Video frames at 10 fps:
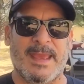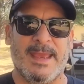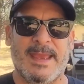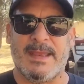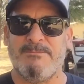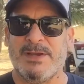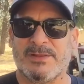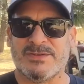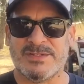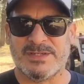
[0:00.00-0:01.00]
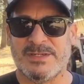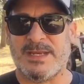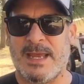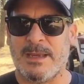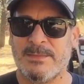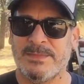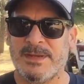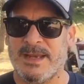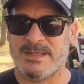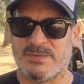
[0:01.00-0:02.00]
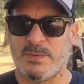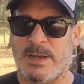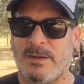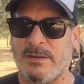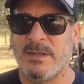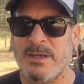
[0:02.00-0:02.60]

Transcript: and Miller's a good name as well.